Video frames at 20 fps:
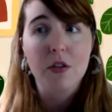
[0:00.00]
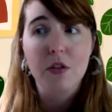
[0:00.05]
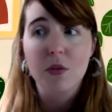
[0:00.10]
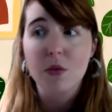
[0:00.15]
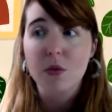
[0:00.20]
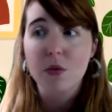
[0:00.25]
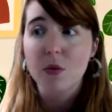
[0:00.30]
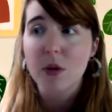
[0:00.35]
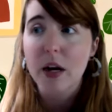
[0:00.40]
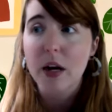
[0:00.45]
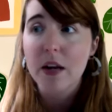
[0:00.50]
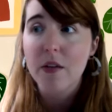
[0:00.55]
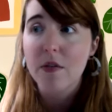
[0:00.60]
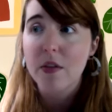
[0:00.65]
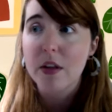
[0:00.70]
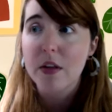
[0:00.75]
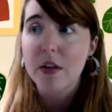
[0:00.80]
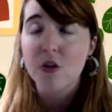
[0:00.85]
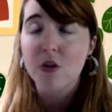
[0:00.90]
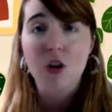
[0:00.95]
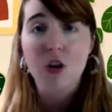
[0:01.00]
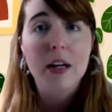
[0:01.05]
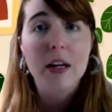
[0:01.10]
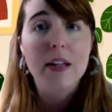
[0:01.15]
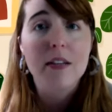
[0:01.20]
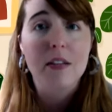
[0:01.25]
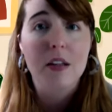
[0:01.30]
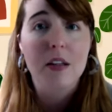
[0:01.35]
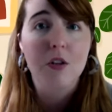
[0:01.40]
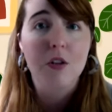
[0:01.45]
to kind of then
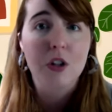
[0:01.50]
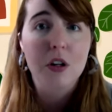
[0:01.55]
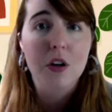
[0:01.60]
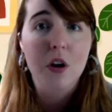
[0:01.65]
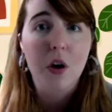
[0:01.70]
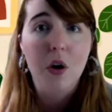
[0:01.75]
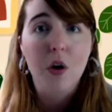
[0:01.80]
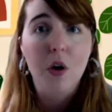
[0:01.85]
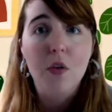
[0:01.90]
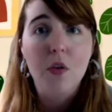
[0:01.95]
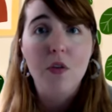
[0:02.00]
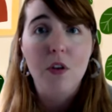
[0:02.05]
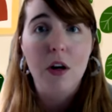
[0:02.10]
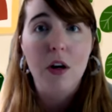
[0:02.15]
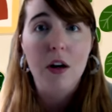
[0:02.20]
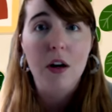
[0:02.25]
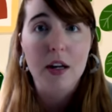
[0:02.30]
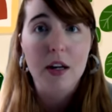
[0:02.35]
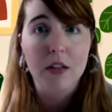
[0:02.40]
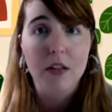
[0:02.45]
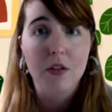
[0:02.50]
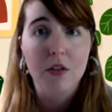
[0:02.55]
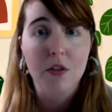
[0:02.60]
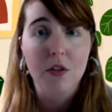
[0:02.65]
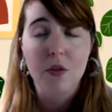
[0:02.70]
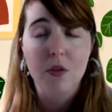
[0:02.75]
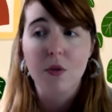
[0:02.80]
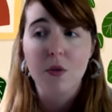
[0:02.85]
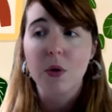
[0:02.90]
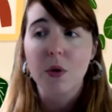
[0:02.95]
transition over
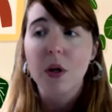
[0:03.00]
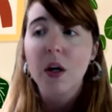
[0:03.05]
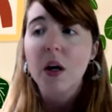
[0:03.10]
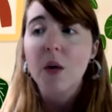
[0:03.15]
into